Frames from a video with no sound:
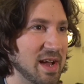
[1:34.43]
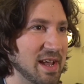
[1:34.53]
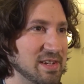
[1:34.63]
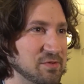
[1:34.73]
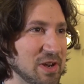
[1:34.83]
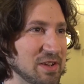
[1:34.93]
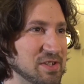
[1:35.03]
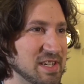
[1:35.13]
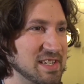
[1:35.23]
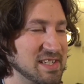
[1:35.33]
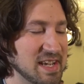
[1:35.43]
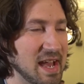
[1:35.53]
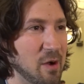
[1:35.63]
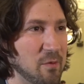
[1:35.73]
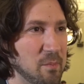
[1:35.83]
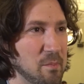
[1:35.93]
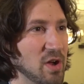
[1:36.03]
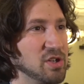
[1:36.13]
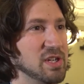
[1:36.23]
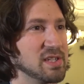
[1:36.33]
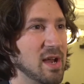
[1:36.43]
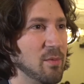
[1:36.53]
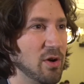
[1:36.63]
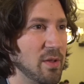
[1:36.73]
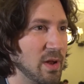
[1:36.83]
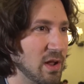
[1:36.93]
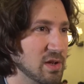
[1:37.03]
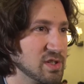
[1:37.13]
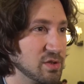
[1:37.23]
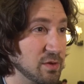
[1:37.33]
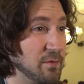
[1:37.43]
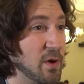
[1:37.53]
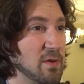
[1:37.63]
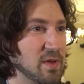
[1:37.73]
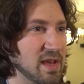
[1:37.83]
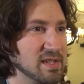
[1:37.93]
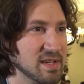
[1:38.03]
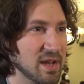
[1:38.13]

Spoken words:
and it's really interesting to see how much it's come on in the last sort of 5 years,